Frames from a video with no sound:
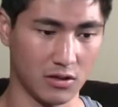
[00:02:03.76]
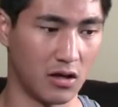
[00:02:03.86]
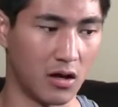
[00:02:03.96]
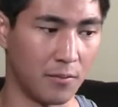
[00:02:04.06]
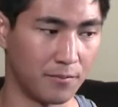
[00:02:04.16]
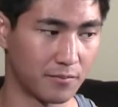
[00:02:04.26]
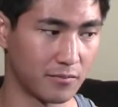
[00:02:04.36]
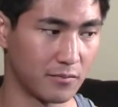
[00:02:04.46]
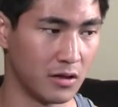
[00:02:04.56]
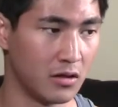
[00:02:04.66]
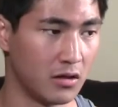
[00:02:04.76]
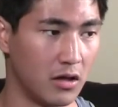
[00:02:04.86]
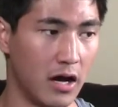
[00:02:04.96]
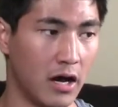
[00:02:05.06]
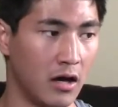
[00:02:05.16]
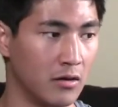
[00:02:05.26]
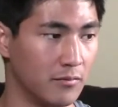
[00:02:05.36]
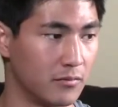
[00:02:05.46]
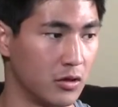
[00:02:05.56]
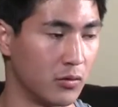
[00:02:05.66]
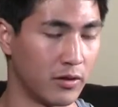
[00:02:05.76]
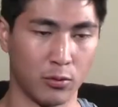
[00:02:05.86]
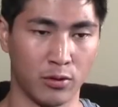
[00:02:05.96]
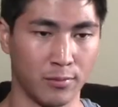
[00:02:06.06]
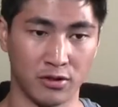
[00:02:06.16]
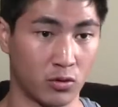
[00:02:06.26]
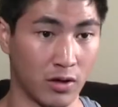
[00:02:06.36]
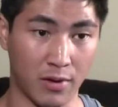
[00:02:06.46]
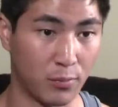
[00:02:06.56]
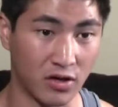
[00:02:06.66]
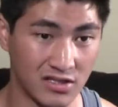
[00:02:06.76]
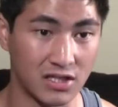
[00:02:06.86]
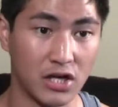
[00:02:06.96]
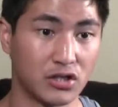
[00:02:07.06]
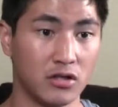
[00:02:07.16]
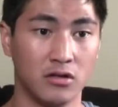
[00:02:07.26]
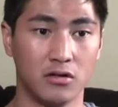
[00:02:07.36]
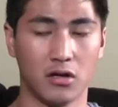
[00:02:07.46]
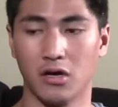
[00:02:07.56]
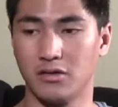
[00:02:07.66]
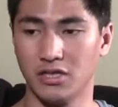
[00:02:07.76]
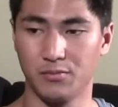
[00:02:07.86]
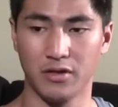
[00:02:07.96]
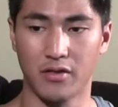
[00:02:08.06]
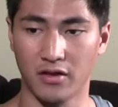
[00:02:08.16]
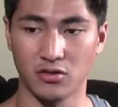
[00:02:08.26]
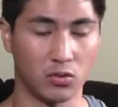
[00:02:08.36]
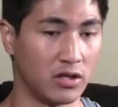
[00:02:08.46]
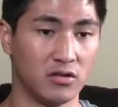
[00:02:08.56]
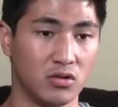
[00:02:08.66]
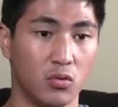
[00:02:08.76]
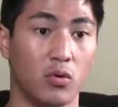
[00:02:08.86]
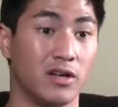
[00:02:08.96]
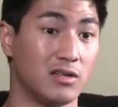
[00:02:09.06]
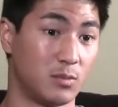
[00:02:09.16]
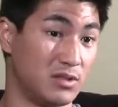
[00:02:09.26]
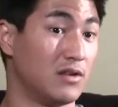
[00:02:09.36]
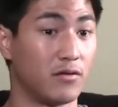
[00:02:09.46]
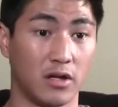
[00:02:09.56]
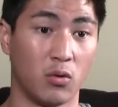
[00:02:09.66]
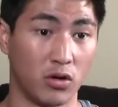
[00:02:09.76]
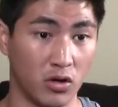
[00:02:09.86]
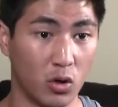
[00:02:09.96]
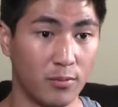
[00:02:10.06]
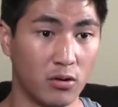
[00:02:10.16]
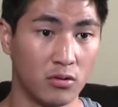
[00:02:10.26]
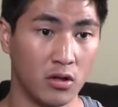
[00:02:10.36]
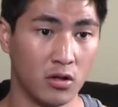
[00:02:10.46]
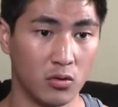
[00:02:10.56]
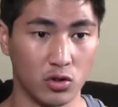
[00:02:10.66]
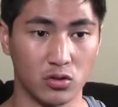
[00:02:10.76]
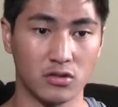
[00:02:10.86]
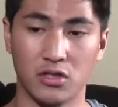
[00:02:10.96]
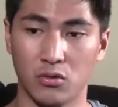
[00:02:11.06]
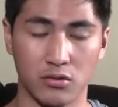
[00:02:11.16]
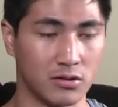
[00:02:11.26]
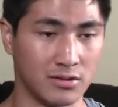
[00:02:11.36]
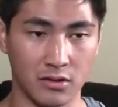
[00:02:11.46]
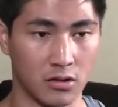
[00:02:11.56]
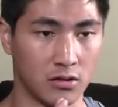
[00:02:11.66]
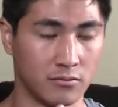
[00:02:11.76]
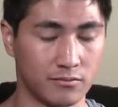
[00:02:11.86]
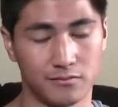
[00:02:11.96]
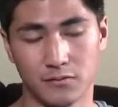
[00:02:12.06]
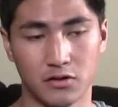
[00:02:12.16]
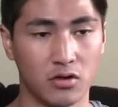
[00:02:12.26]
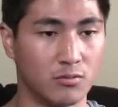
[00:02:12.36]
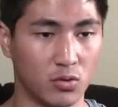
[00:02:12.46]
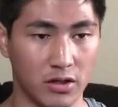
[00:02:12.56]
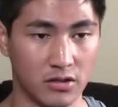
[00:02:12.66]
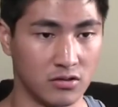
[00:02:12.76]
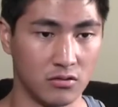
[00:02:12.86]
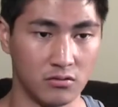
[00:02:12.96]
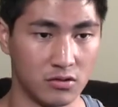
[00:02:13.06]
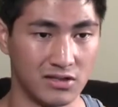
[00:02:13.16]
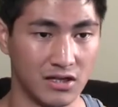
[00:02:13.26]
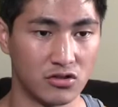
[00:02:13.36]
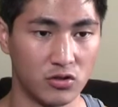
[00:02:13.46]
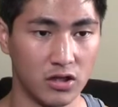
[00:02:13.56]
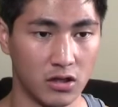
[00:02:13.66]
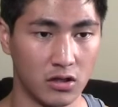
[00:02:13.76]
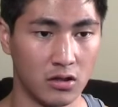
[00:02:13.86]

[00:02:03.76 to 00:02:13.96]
They were able to correct my pronunciation, teach me things related to what specifically I want to know about, which was, terms related to dentistry.